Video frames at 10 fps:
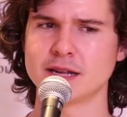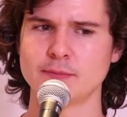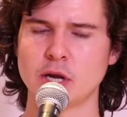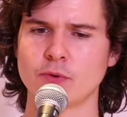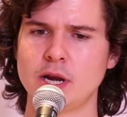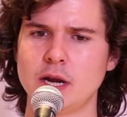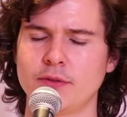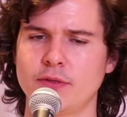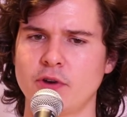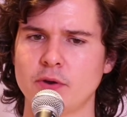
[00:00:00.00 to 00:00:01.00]
guess I'm not really
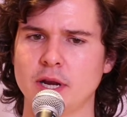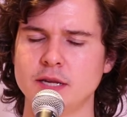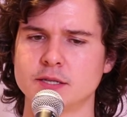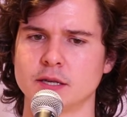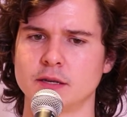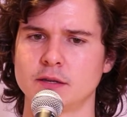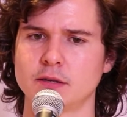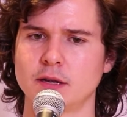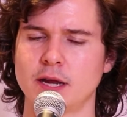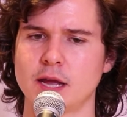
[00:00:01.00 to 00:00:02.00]
very lazy. Oh,
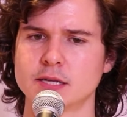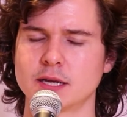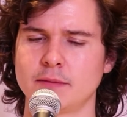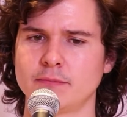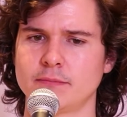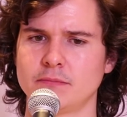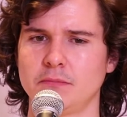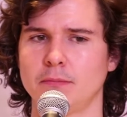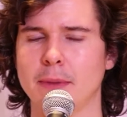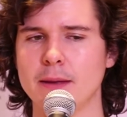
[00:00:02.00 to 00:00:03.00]
yeah. I guess I'm
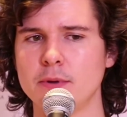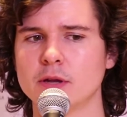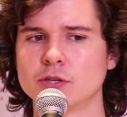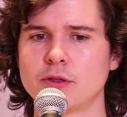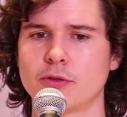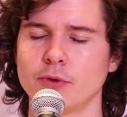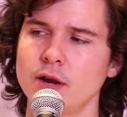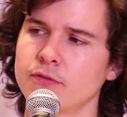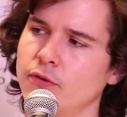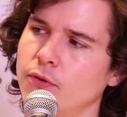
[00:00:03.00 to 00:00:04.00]
maybe a
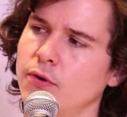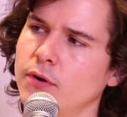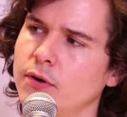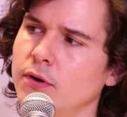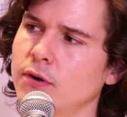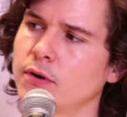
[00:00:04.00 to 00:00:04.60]
three or four. Um,